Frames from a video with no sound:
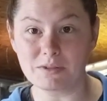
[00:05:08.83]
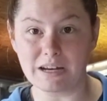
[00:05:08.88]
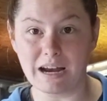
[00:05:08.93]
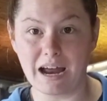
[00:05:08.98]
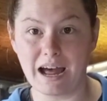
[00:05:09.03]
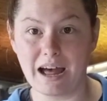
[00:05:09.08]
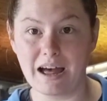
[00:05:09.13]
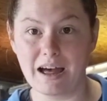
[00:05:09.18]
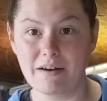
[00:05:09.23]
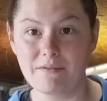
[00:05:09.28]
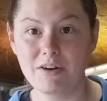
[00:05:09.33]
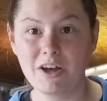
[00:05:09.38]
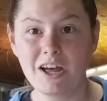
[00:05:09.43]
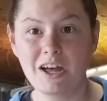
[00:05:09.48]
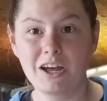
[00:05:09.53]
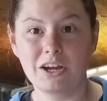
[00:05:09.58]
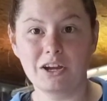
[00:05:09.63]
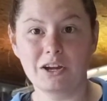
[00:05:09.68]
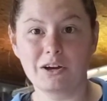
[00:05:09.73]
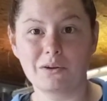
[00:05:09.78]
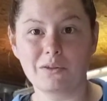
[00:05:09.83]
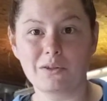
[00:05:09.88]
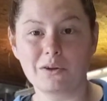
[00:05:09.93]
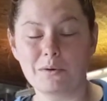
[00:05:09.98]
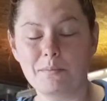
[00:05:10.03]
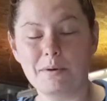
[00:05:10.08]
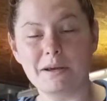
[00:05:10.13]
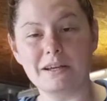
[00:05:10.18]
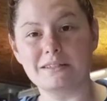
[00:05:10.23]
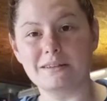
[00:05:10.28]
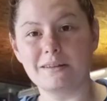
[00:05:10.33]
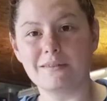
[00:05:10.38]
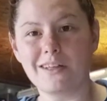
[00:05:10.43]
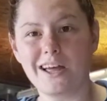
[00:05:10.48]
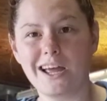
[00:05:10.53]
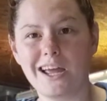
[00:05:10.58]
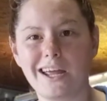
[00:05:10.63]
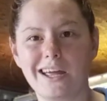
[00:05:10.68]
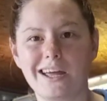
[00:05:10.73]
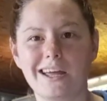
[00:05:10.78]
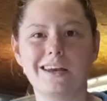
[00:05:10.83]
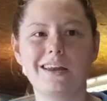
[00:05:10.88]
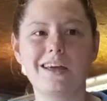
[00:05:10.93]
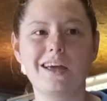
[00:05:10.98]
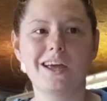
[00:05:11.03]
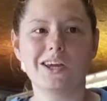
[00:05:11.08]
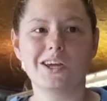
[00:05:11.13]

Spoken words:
and have, you know, a little piece of land.